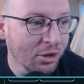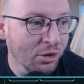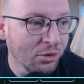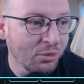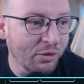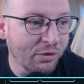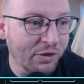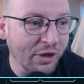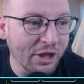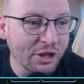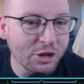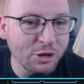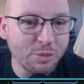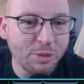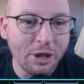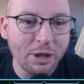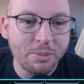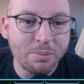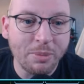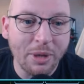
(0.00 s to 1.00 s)
We've then just
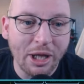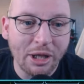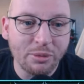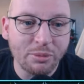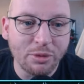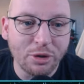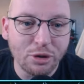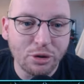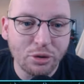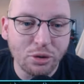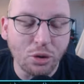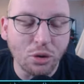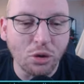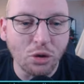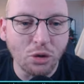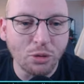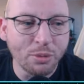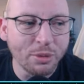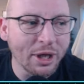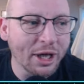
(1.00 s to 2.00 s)
played Malmo at
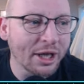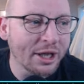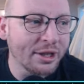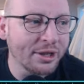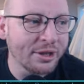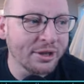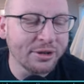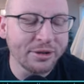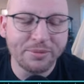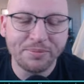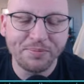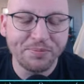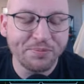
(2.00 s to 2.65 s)
home, and